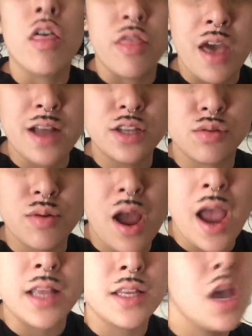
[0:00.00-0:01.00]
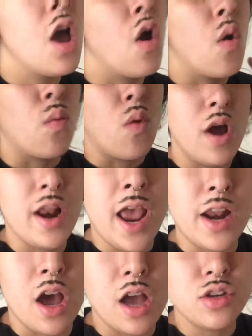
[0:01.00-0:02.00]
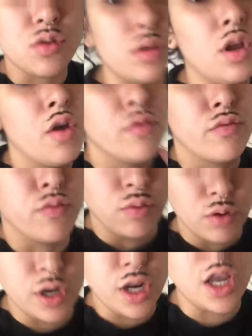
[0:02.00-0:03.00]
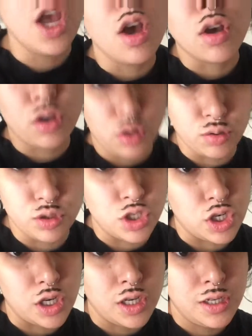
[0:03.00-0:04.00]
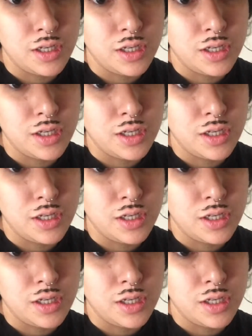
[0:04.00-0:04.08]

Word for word: That's right, 1 800 Free Coochie.